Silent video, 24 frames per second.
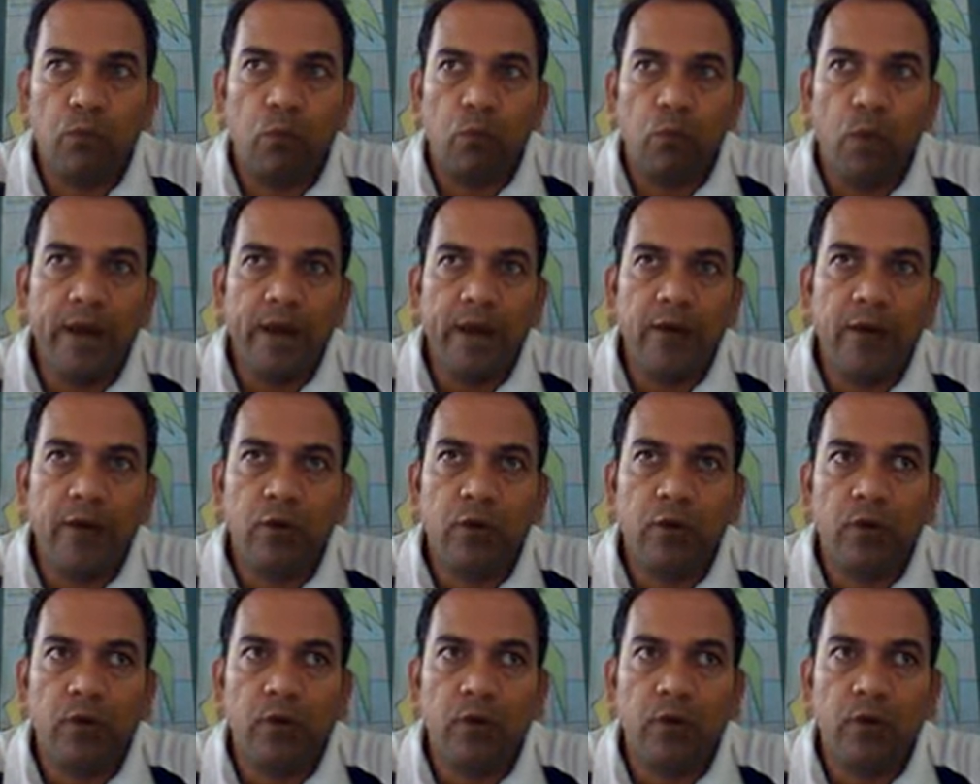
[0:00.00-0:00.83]
wide
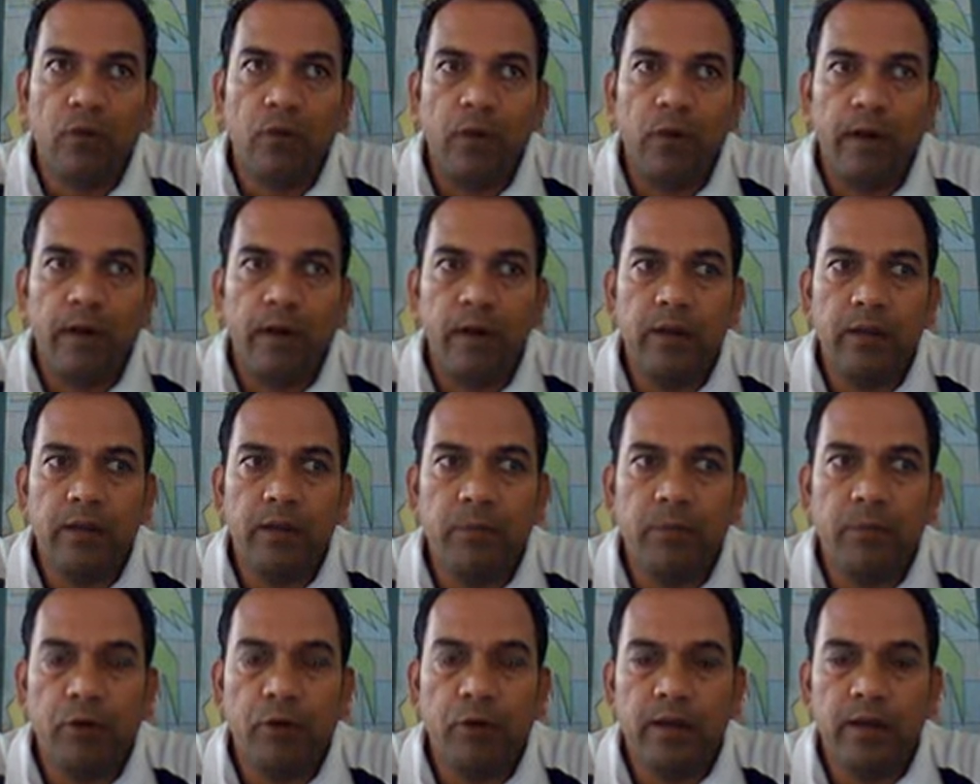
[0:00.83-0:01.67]

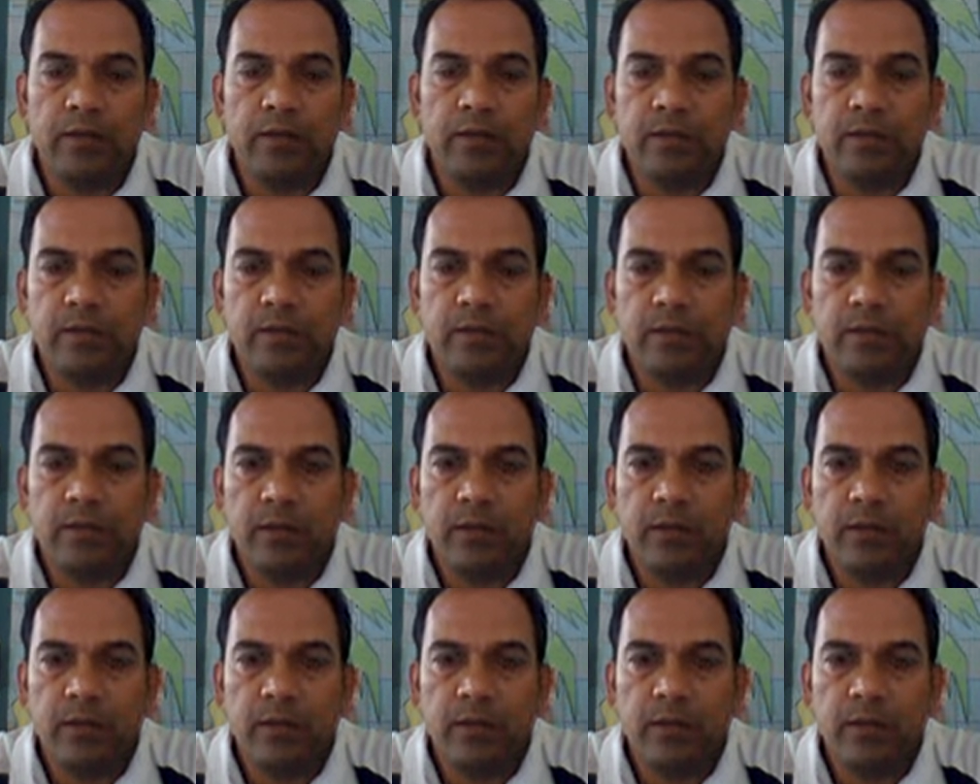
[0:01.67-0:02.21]
importance.